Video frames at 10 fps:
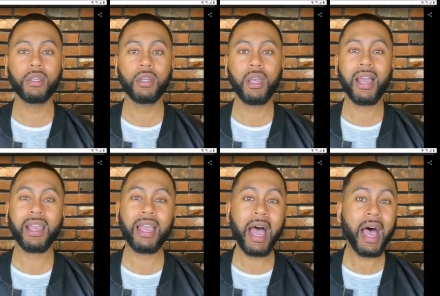
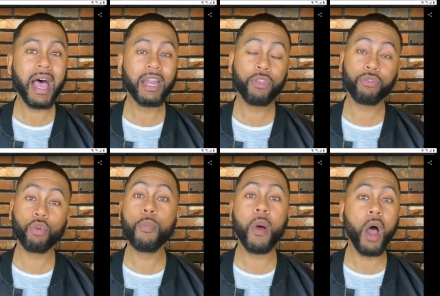God, through
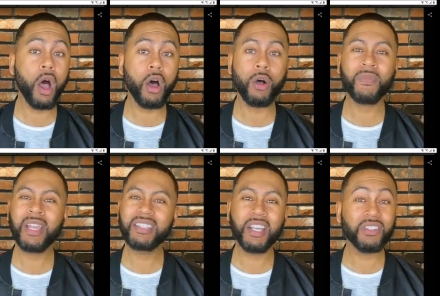Paul,
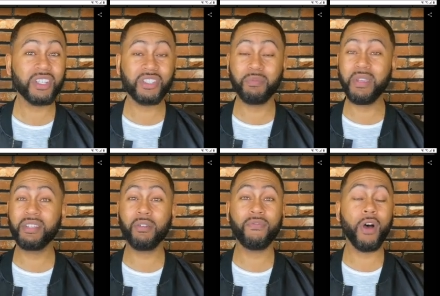tells us to be
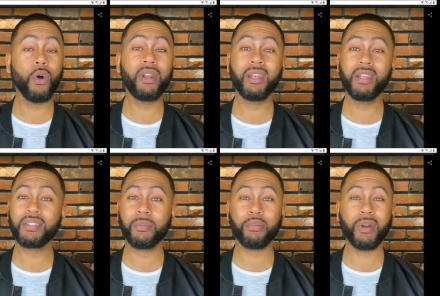devoted to
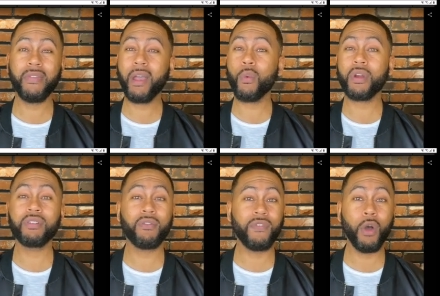prayer. That word
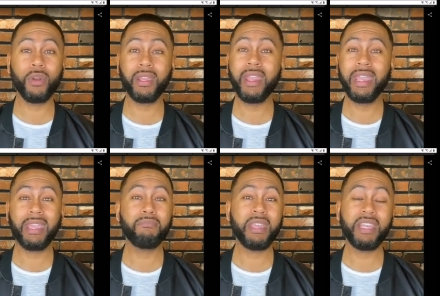devoted, it
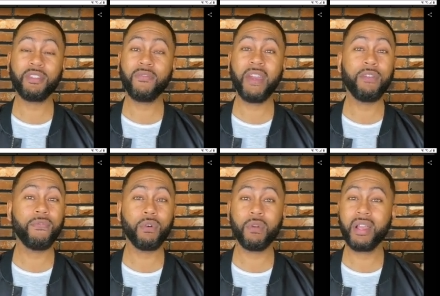means
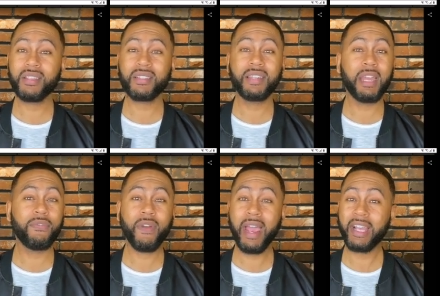faithful,
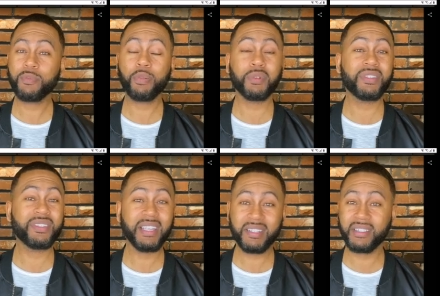steadfast,
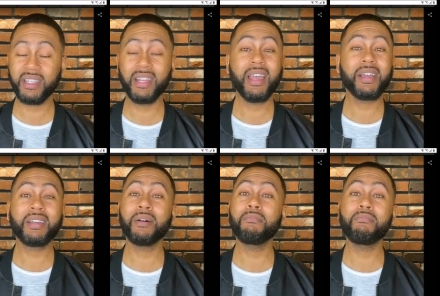persistent,
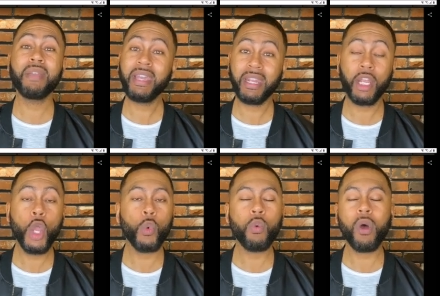committed.
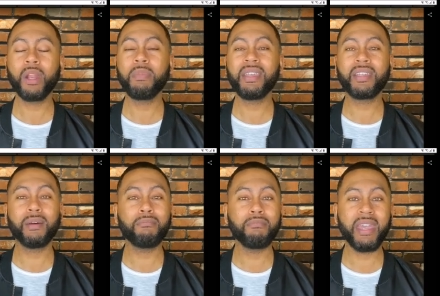We want to be
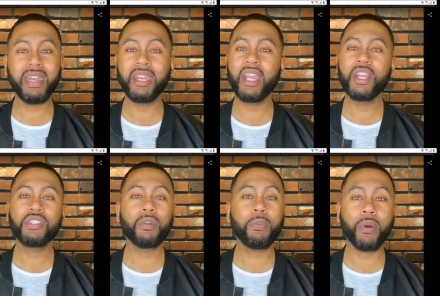committed to
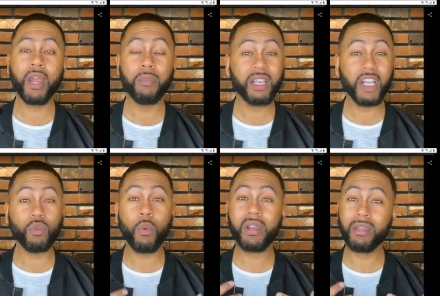prayer because when
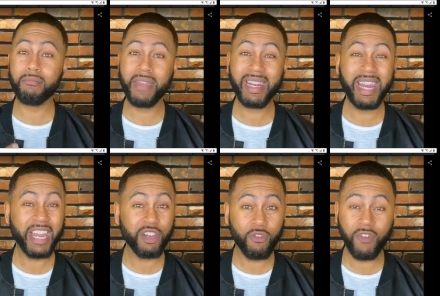we're committed and
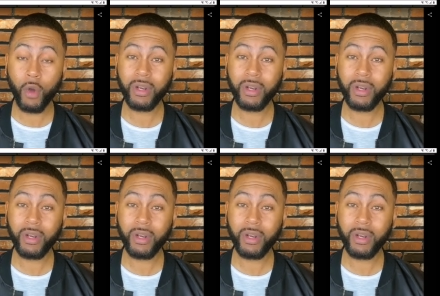devoted,